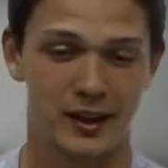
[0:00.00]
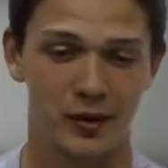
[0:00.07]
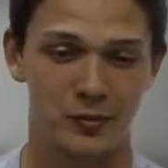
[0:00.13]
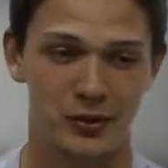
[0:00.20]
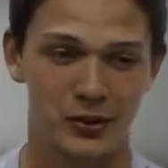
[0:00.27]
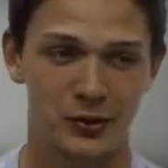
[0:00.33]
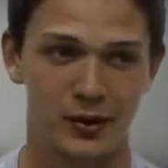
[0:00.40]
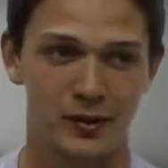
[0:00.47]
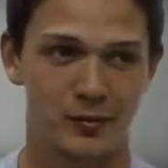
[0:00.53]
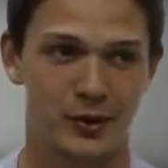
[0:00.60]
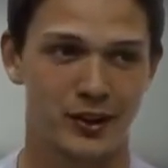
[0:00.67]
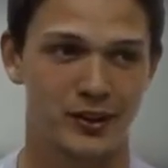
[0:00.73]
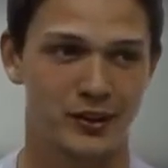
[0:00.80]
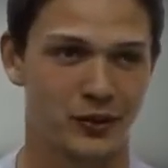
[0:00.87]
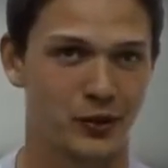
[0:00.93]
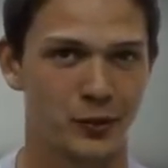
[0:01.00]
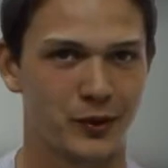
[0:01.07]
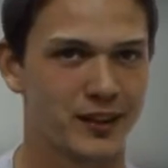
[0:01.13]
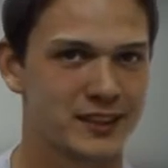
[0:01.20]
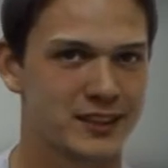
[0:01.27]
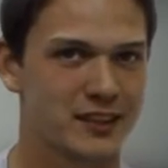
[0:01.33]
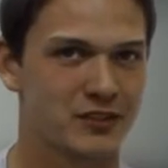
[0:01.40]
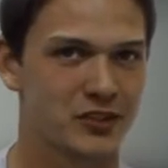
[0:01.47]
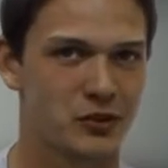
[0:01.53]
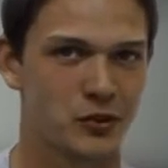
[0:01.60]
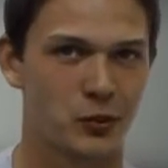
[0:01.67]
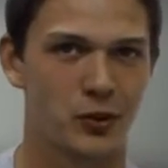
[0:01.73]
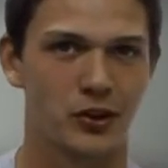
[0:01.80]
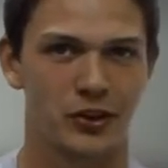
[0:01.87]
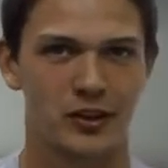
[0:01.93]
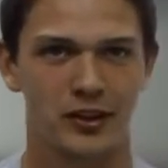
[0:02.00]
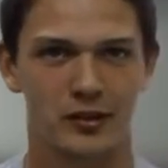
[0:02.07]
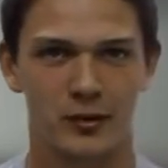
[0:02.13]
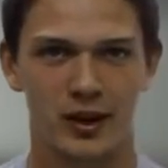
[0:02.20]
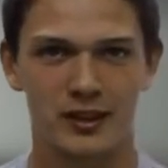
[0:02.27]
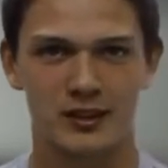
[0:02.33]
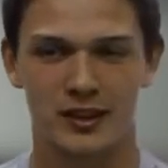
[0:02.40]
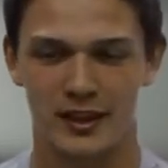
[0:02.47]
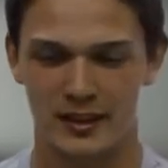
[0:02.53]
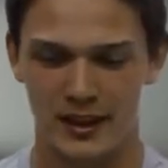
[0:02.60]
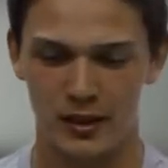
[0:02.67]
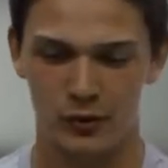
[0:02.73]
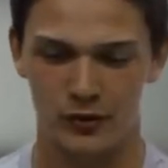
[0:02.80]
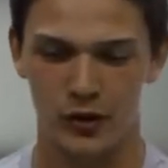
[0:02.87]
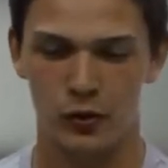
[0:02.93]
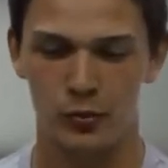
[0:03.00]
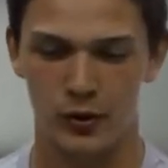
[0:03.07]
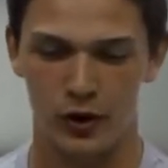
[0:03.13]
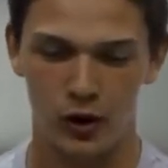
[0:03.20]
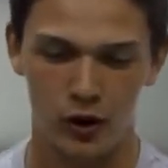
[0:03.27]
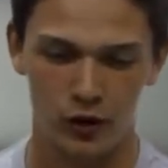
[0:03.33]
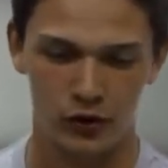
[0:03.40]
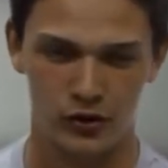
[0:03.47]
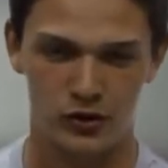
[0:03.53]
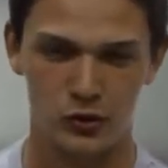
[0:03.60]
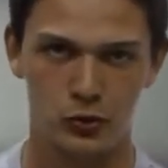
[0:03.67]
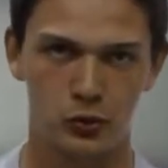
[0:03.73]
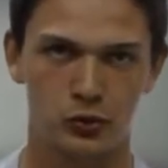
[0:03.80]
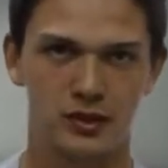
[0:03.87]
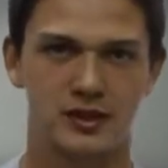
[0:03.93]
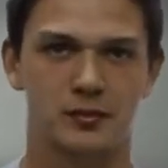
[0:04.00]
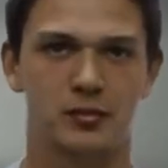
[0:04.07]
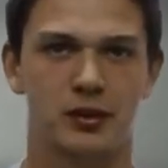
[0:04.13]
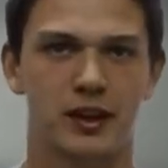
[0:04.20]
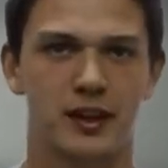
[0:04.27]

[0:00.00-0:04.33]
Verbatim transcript: can help you do it, but you're the one that's gonna have to do the work, right? So like they, they'll put all the tools in